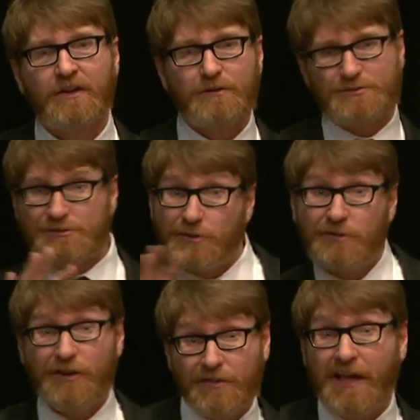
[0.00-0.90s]
which was sort of,
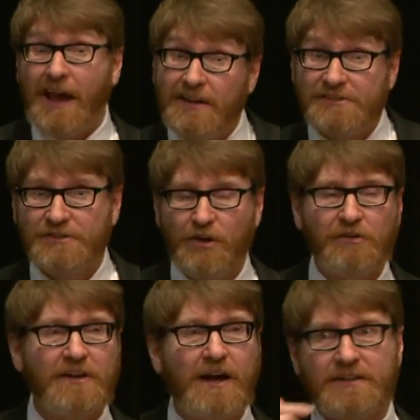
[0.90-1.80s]
you know, the eighties and the early
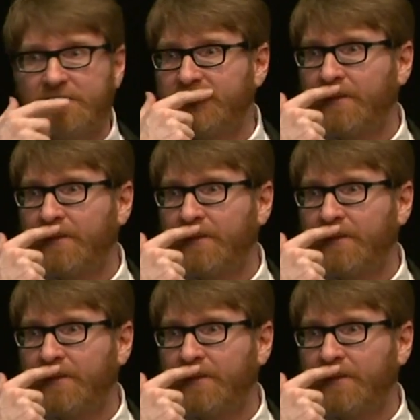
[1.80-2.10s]
nineties.